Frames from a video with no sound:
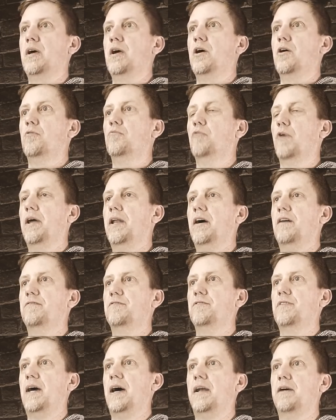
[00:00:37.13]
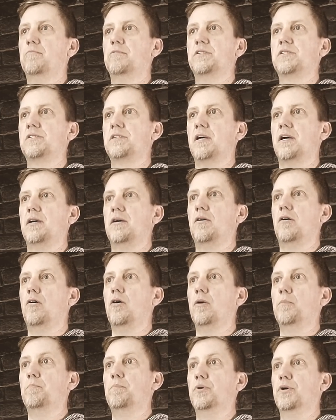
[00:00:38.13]
Right after that, I would say
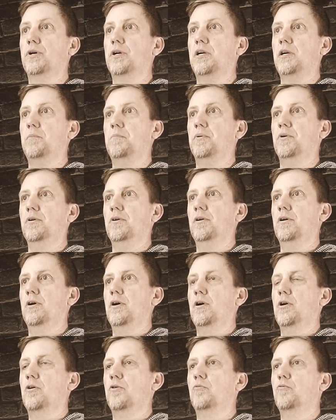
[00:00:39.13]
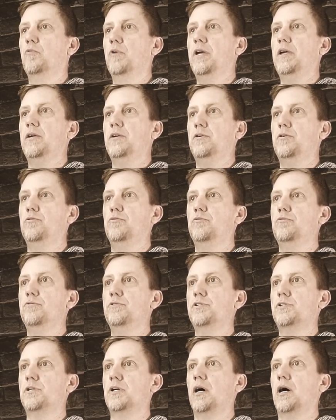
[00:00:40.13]
our bookkeeper, we
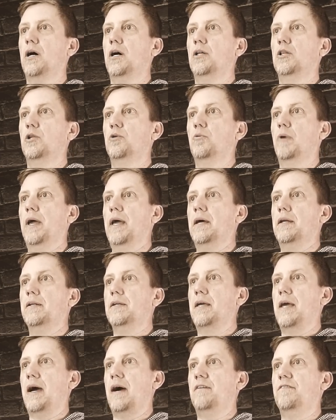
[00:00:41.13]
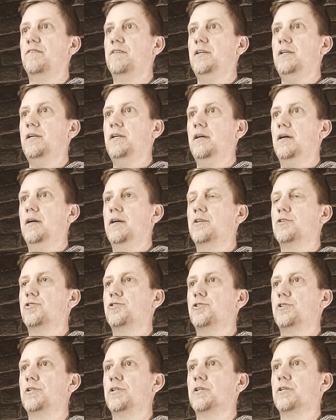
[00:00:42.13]
use uh, Lou Anne Gaffney.
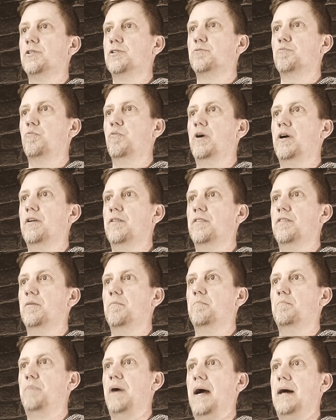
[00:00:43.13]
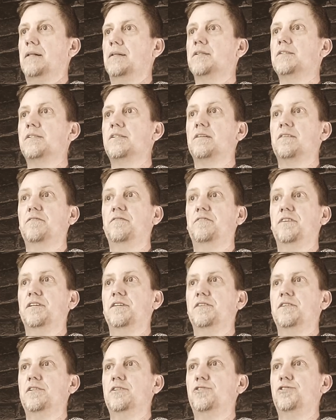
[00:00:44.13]
She is with Balanced
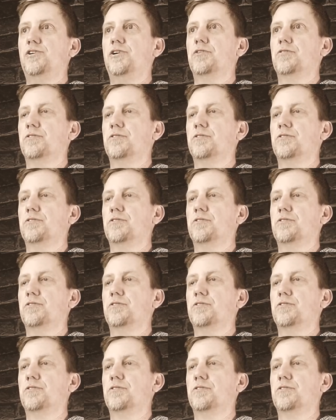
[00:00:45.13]
Vintage here in